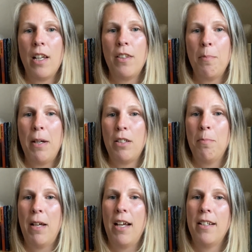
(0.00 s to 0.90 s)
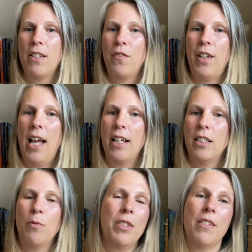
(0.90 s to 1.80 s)
and the button band is
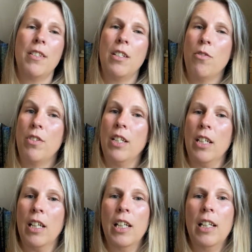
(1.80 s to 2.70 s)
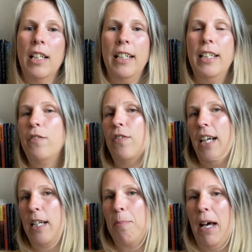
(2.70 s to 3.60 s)
flanked with this interesting
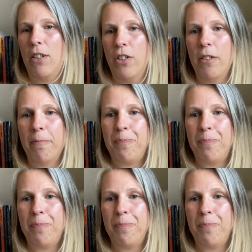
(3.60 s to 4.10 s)
leaf-like pattern.